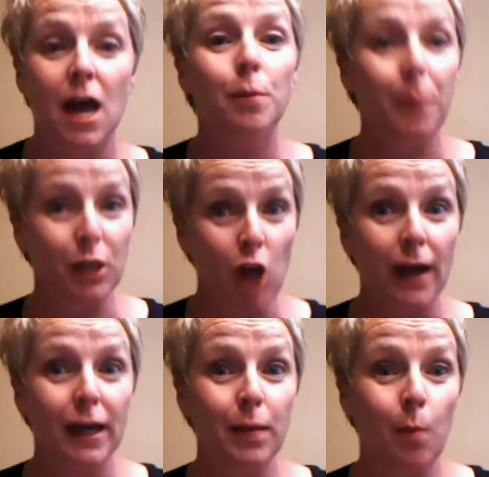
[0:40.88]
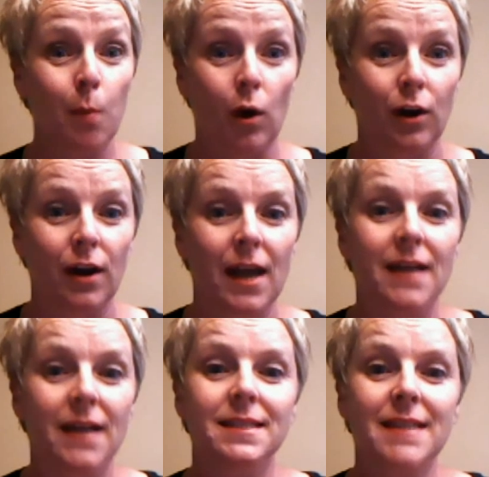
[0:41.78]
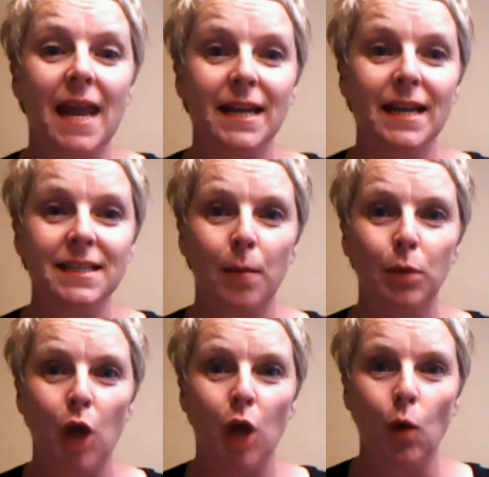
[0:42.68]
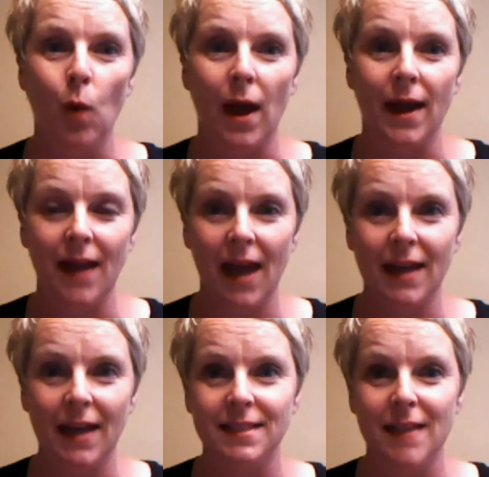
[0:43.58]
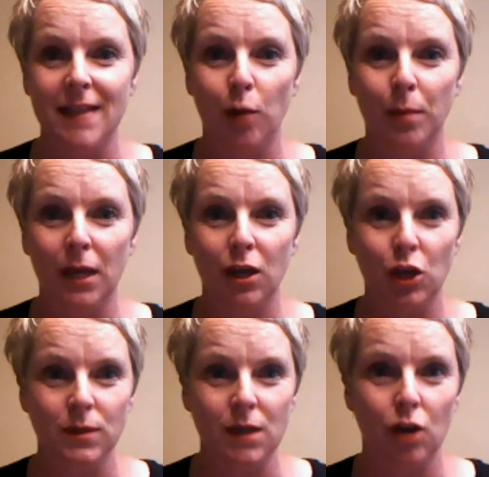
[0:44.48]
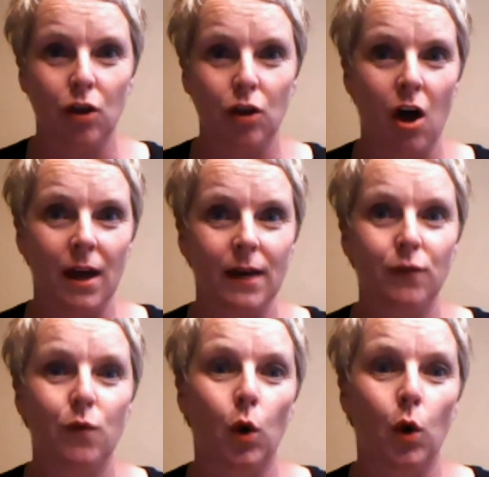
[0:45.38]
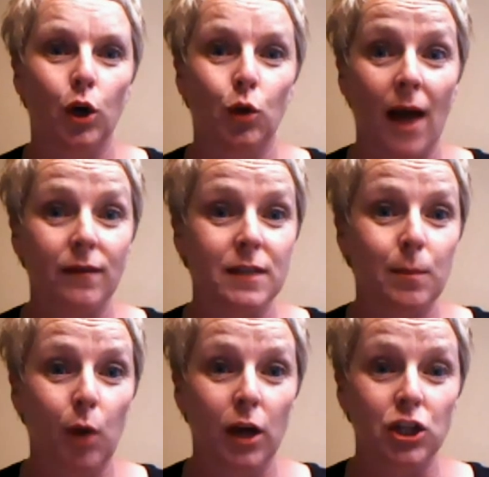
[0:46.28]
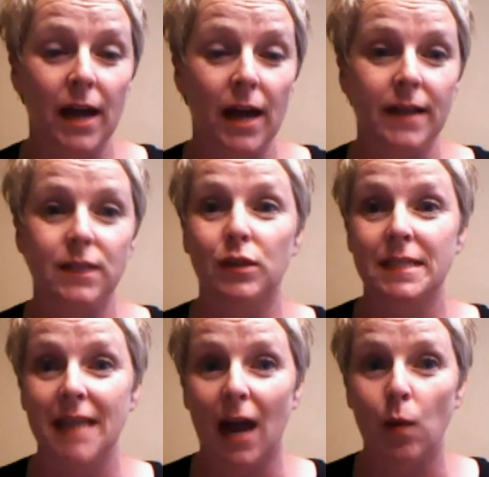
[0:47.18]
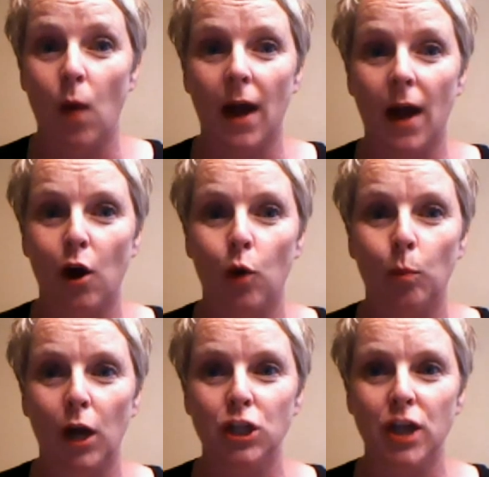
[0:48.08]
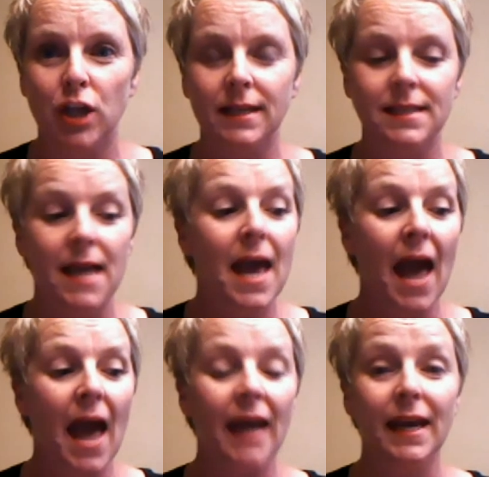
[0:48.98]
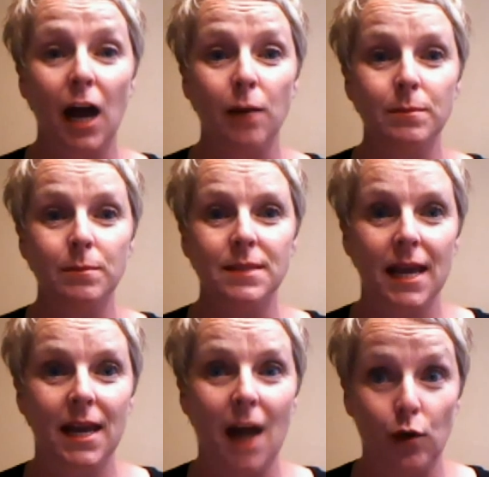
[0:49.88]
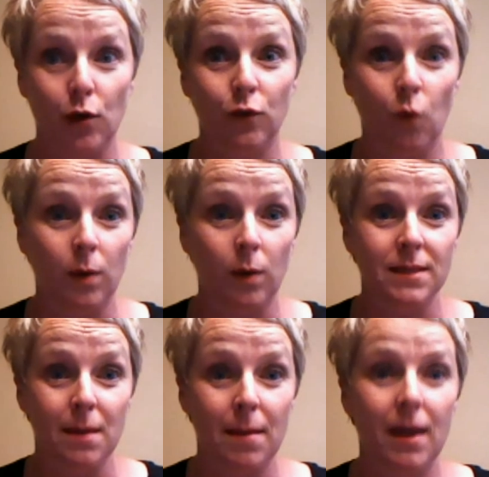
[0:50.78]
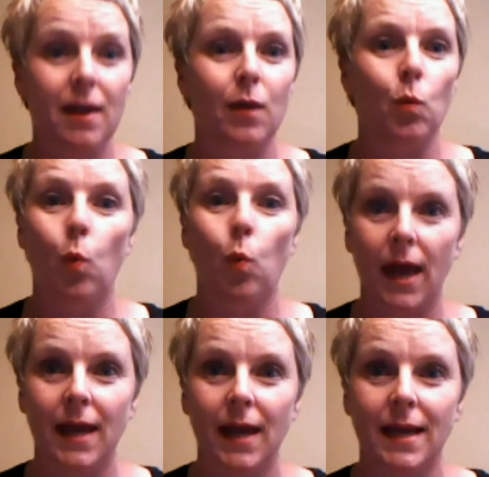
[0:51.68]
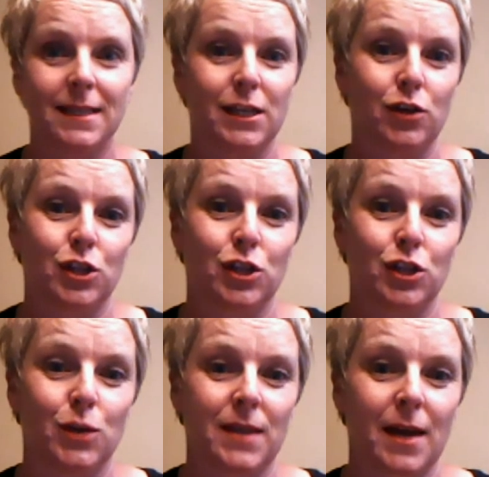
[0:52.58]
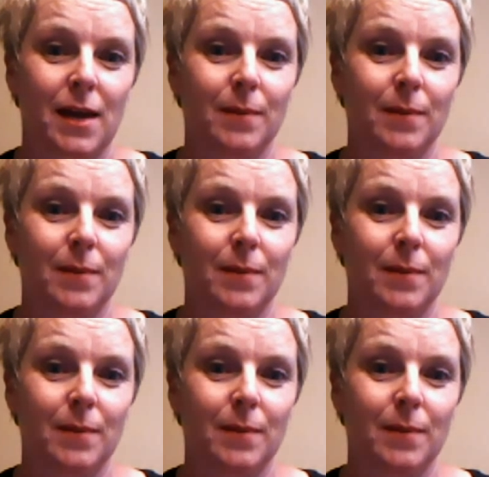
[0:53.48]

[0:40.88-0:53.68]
but not anymore. Stain has come a long way, and it's now being used a lot for crafty projects, for DIY home projects, and it comes in other forms that make it way easier to use it.